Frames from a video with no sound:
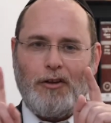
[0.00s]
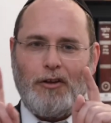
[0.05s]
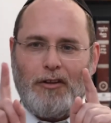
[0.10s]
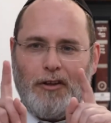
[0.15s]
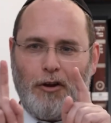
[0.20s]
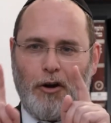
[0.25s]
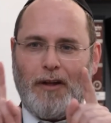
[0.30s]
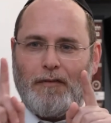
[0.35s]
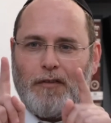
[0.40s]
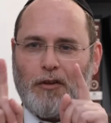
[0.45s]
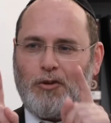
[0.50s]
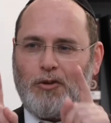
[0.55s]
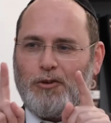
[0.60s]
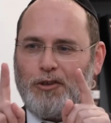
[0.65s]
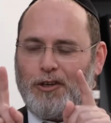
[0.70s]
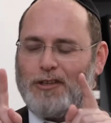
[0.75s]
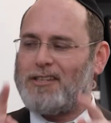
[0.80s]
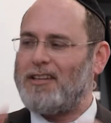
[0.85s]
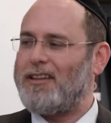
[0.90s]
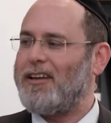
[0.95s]
You don't have the two
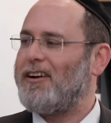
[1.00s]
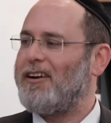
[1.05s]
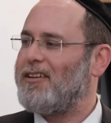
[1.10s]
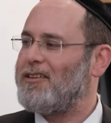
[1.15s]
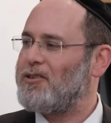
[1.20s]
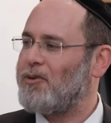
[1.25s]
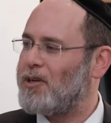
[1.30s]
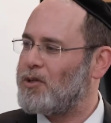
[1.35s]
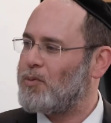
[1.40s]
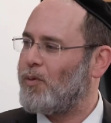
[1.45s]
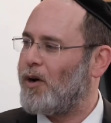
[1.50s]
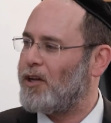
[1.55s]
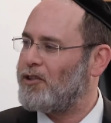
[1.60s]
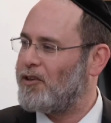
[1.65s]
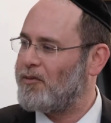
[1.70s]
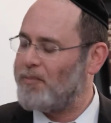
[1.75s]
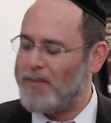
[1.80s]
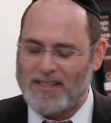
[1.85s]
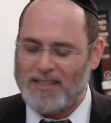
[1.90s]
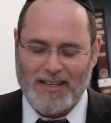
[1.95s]
yuds in there. It's always one
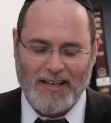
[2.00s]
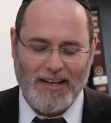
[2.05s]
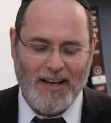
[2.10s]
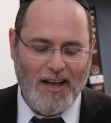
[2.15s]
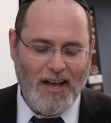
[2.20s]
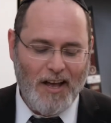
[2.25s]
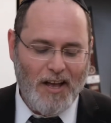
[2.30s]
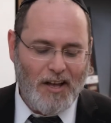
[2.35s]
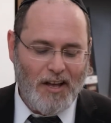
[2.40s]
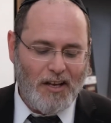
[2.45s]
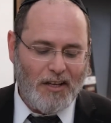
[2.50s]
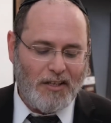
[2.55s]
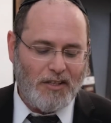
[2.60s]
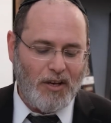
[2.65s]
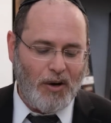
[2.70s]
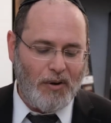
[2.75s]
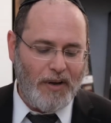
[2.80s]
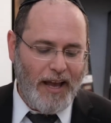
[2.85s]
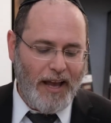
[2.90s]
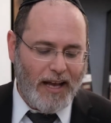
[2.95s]
yud missing.
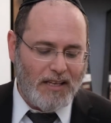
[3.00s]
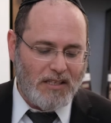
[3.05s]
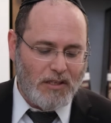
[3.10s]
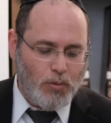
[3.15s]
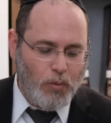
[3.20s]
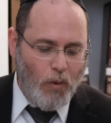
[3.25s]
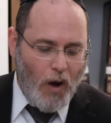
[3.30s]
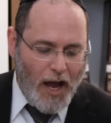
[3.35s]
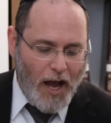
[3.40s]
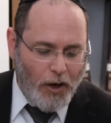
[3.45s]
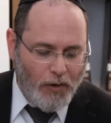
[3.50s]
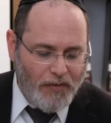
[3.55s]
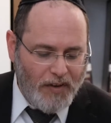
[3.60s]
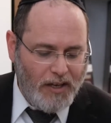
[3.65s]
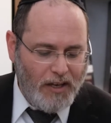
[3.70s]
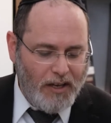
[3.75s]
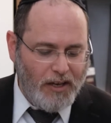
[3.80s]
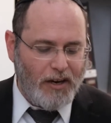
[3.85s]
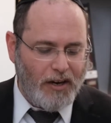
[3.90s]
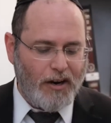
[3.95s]
So he asks, why over
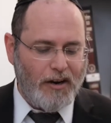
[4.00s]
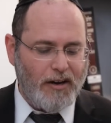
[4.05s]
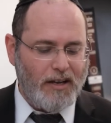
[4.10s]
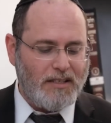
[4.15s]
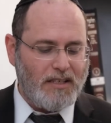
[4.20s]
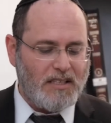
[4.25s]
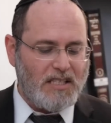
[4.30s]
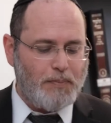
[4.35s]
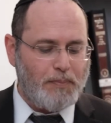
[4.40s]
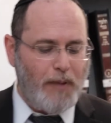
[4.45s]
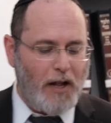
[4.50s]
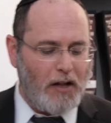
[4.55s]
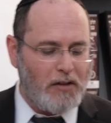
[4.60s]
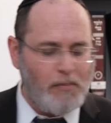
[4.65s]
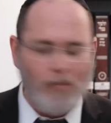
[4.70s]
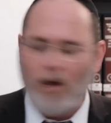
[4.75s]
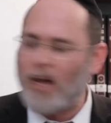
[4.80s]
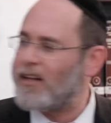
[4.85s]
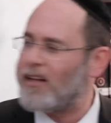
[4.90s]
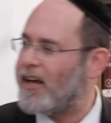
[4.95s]
here is it spelled
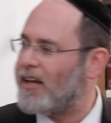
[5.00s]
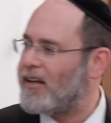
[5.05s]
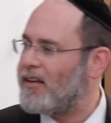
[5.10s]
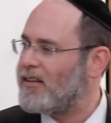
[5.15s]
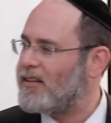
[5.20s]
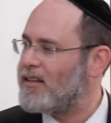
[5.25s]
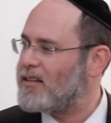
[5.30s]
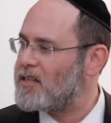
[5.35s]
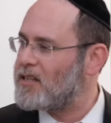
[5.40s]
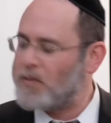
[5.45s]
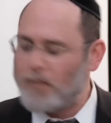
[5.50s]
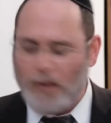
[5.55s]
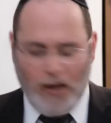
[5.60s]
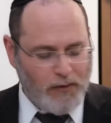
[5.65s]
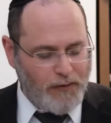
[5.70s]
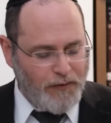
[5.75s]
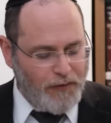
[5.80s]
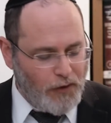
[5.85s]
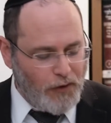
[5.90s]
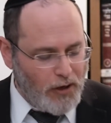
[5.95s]
male? Is it
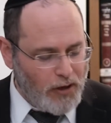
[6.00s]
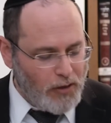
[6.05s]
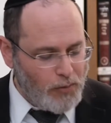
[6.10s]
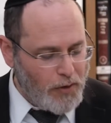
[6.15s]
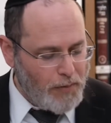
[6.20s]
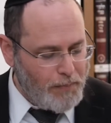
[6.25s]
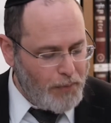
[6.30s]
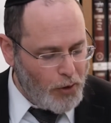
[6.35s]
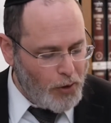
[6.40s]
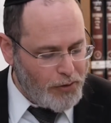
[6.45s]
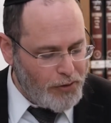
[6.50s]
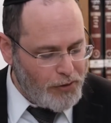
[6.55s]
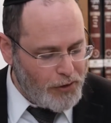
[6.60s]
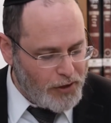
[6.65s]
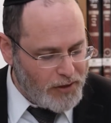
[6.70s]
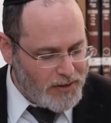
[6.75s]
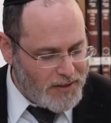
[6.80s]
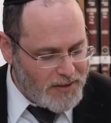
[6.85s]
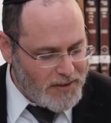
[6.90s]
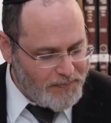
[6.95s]
spelled full with both
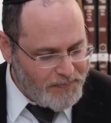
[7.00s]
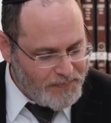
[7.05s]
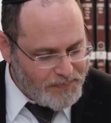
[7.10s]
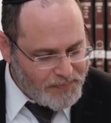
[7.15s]
yuds?